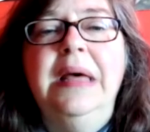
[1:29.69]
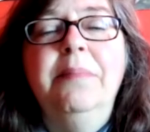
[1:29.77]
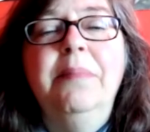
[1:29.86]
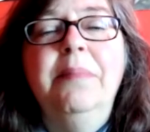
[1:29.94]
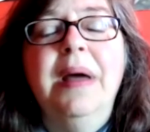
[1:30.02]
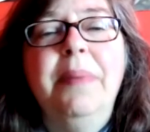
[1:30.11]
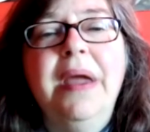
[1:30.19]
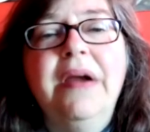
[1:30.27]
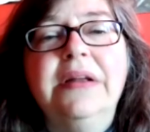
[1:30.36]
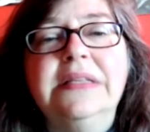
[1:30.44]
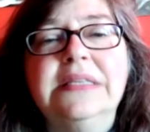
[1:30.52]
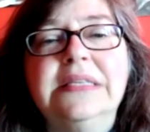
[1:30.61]
my
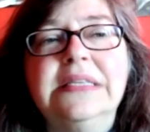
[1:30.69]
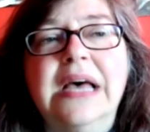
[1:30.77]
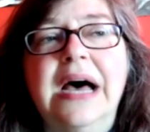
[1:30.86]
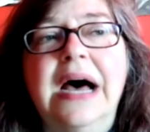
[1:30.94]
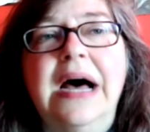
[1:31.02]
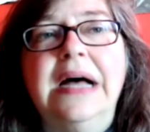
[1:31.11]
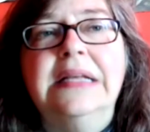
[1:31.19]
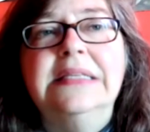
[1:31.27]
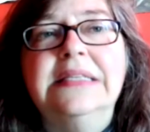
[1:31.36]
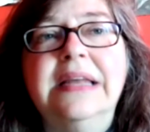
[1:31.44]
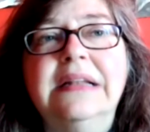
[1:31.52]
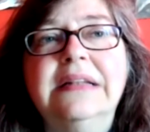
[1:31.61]
parents uh,
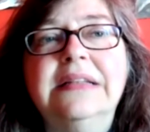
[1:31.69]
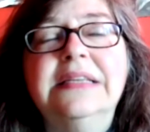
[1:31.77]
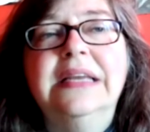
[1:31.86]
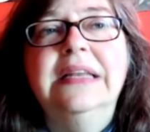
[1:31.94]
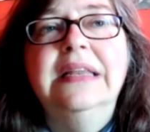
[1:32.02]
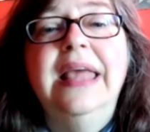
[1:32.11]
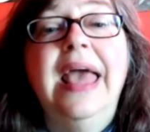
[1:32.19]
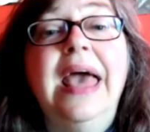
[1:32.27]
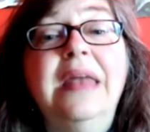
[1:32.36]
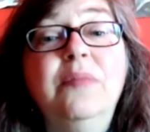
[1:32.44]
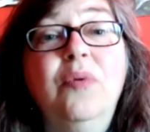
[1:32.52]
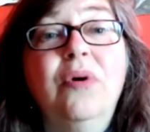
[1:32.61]
settled in
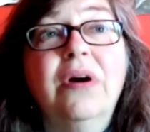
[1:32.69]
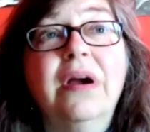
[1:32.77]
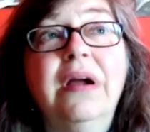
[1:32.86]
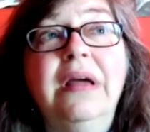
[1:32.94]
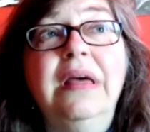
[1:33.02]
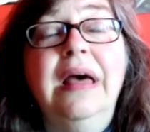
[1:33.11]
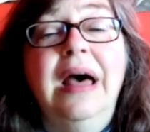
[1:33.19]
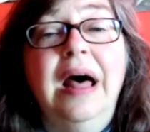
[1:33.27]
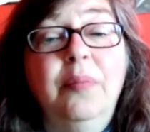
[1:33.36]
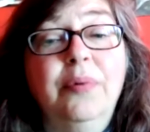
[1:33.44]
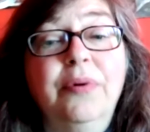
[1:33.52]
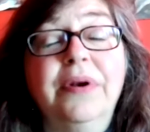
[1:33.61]
Canmore,
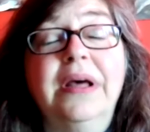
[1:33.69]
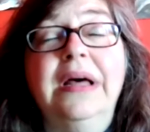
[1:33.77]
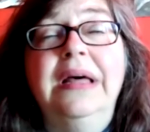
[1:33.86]
Alberta,